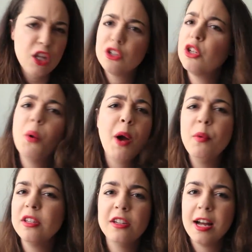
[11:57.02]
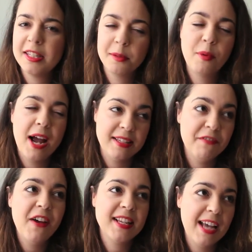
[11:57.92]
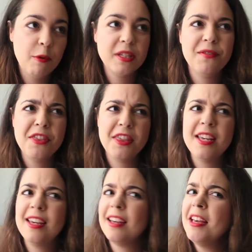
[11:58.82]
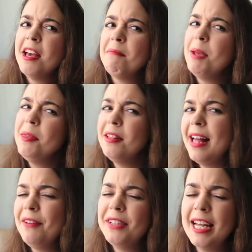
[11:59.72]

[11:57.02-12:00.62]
So I was not surprised. In fact, I was even thinking, maybe they'll have